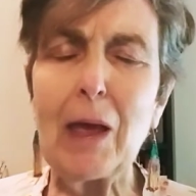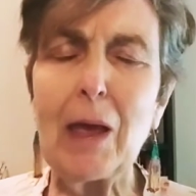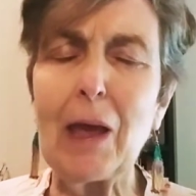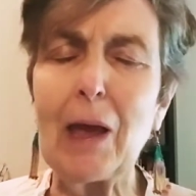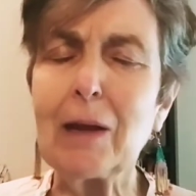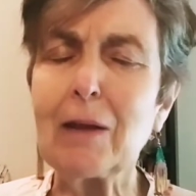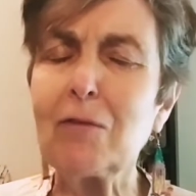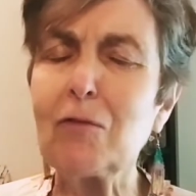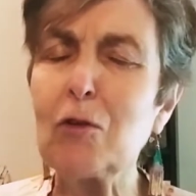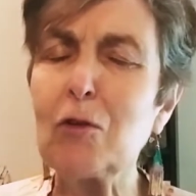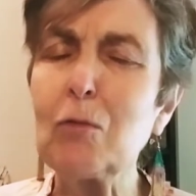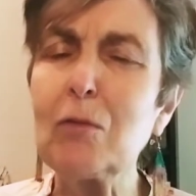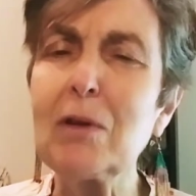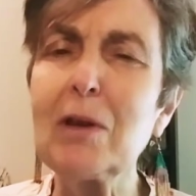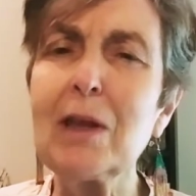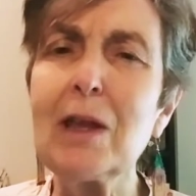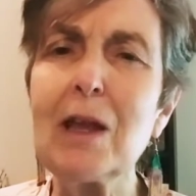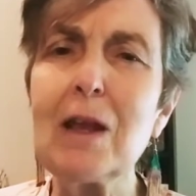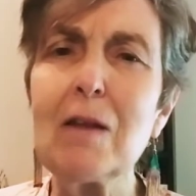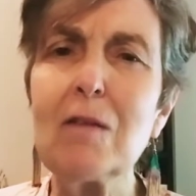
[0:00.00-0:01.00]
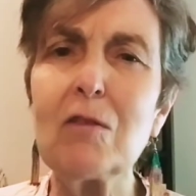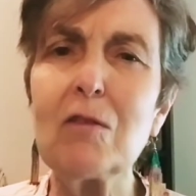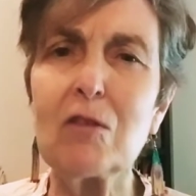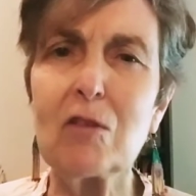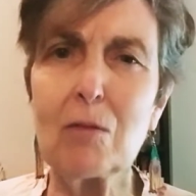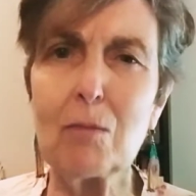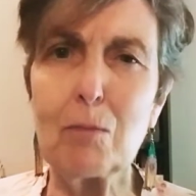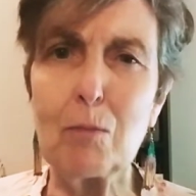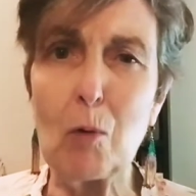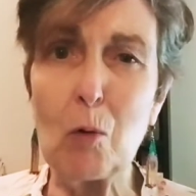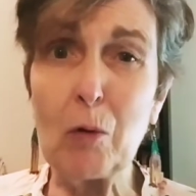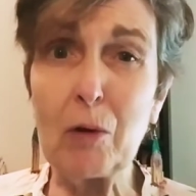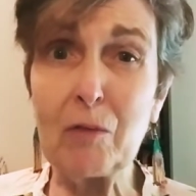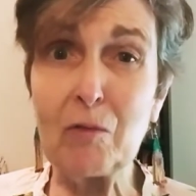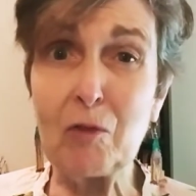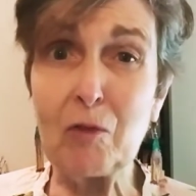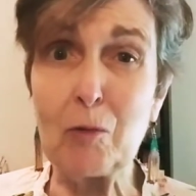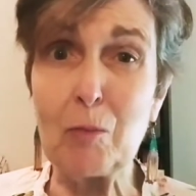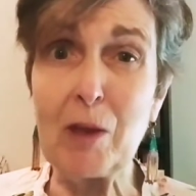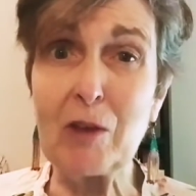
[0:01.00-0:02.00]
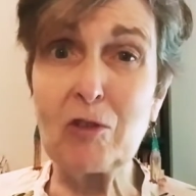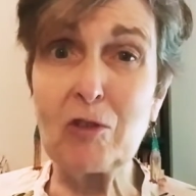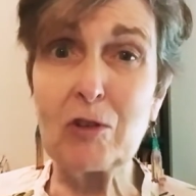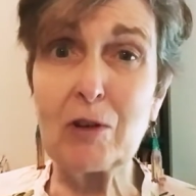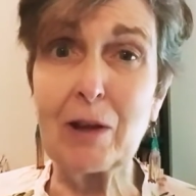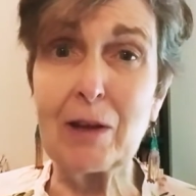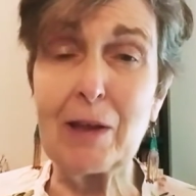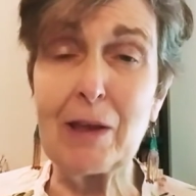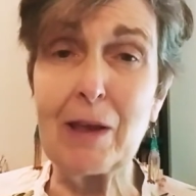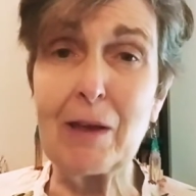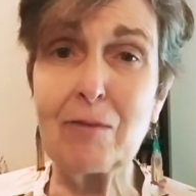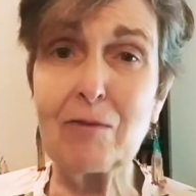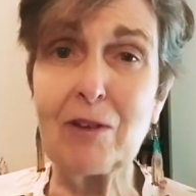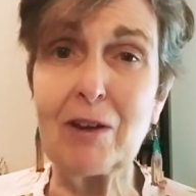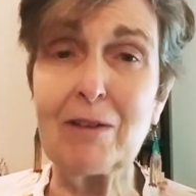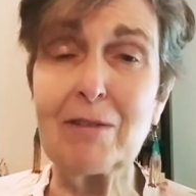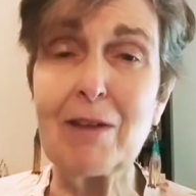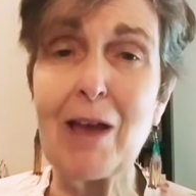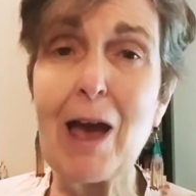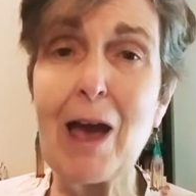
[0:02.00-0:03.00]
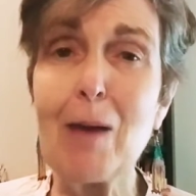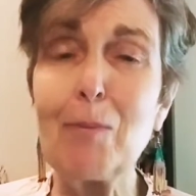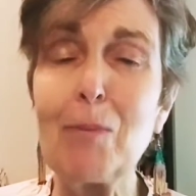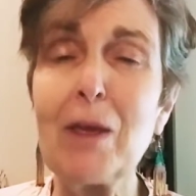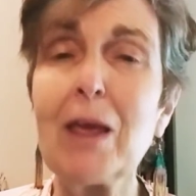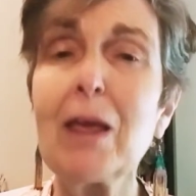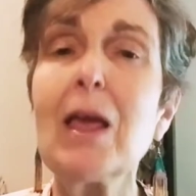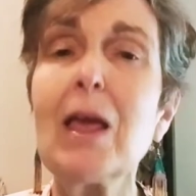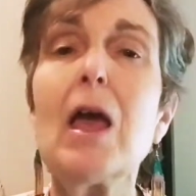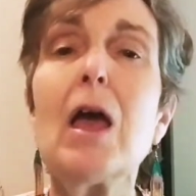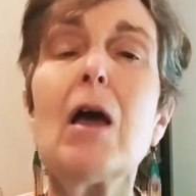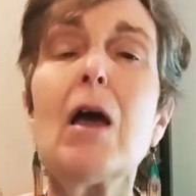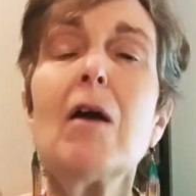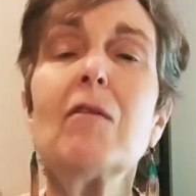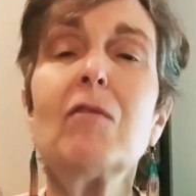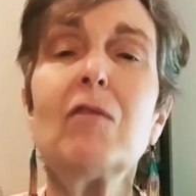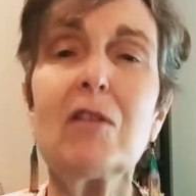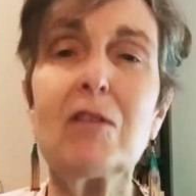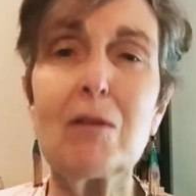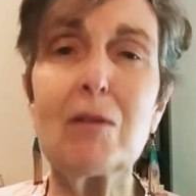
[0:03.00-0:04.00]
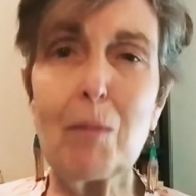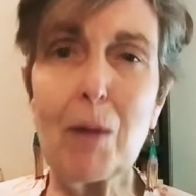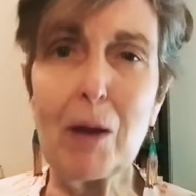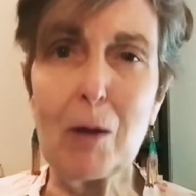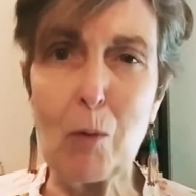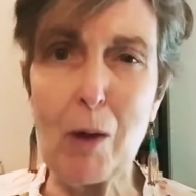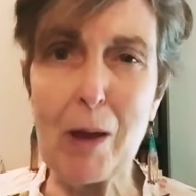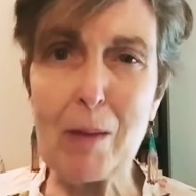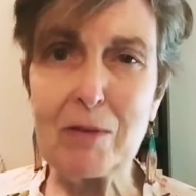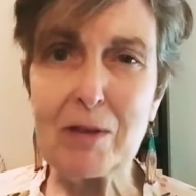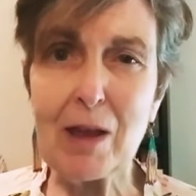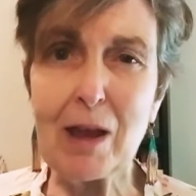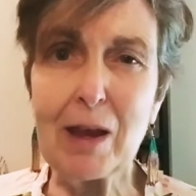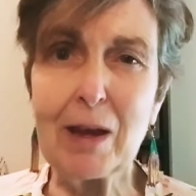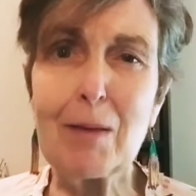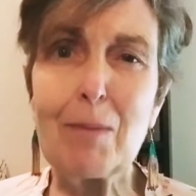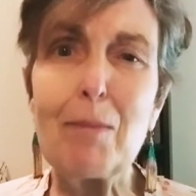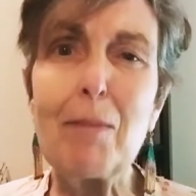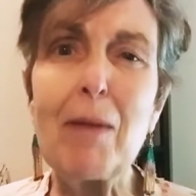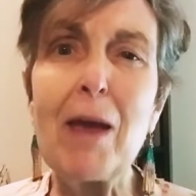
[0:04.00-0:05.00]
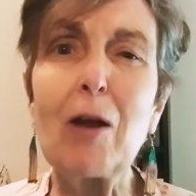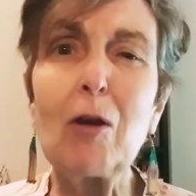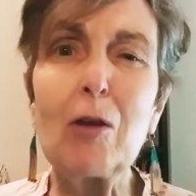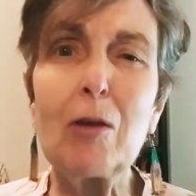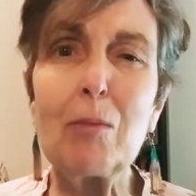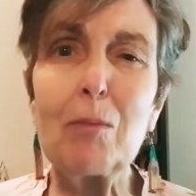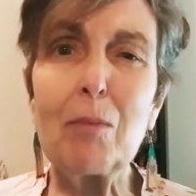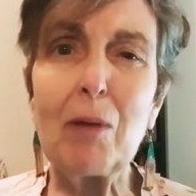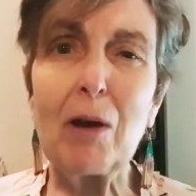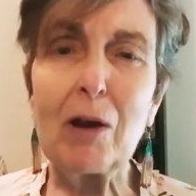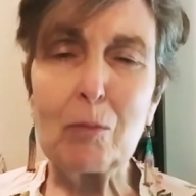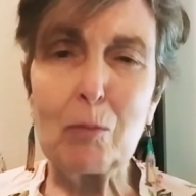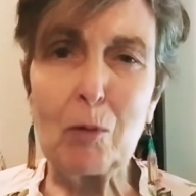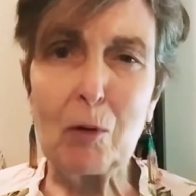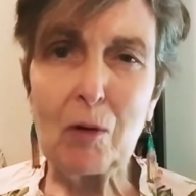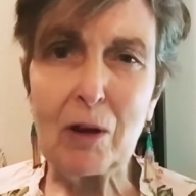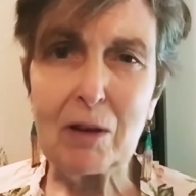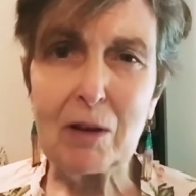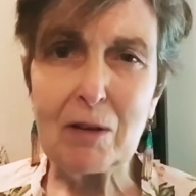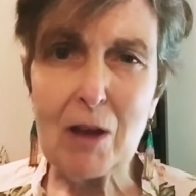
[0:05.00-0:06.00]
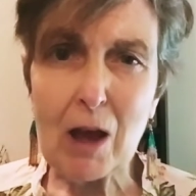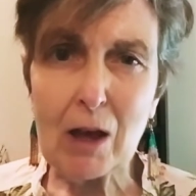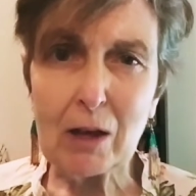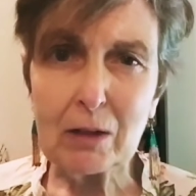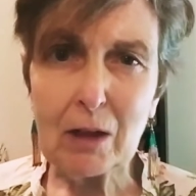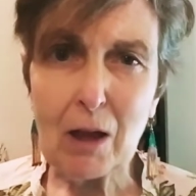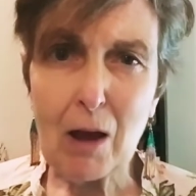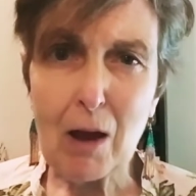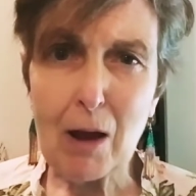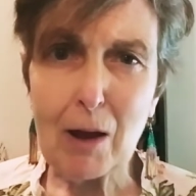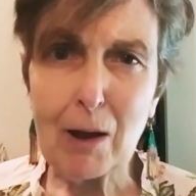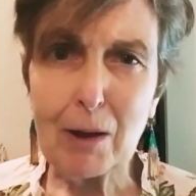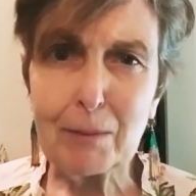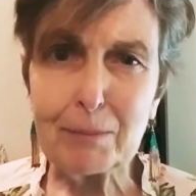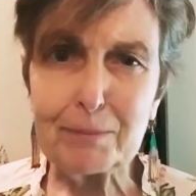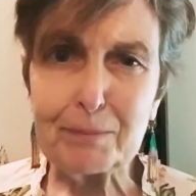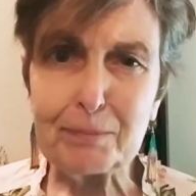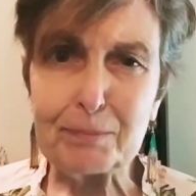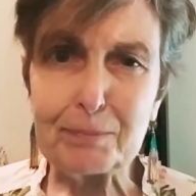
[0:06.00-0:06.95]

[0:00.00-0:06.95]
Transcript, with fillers: And if you need some more information on E F T tapping, visit my website at marian buck murray dot com.